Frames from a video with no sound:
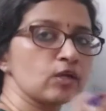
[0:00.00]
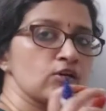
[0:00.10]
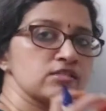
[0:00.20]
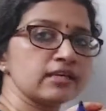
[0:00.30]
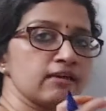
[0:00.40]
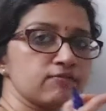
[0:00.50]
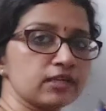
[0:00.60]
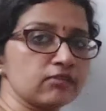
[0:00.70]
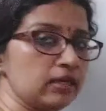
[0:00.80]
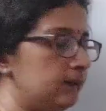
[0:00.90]
because they
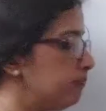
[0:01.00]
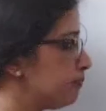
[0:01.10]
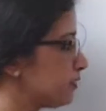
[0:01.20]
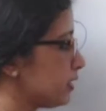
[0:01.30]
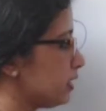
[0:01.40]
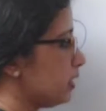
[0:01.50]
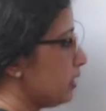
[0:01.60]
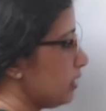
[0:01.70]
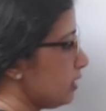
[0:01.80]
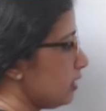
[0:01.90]
have given
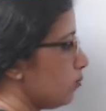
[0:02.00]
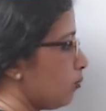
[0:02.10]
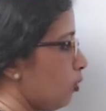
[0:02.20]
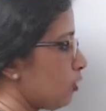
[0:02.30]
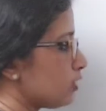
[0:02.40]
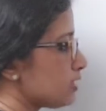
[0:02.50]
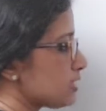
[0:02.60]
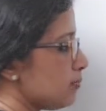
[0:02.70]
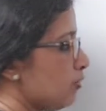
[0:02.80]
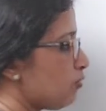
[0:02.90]
both, the
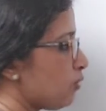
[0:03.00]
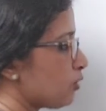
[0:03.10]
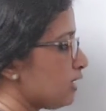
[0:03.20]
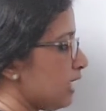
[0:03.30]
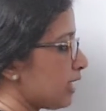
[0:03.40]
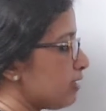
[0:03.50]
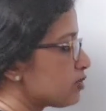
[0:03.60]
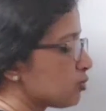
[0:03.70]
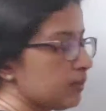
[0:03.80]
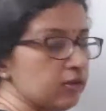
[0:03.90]
sum of both the
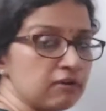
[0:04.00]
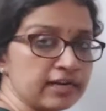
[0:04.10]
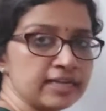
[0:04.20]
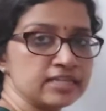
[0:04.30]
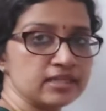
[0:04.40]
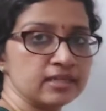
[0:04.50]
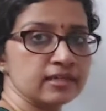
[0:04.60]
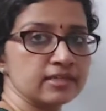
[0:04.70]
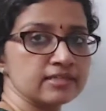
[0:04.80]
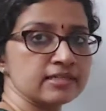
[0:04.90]
angles should be 180
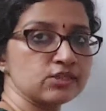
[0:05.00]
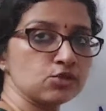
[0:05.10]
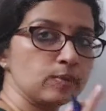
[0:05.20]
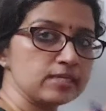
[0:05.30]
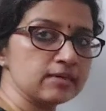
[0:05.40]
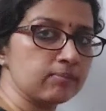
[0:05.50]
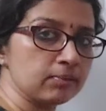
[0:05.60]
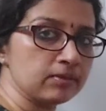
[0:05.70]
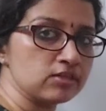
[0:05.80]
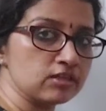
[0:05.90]
degrees. They should be
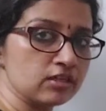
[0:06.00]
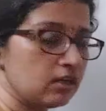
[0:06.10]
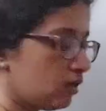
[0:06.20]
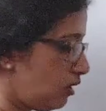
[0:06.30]
supplementary.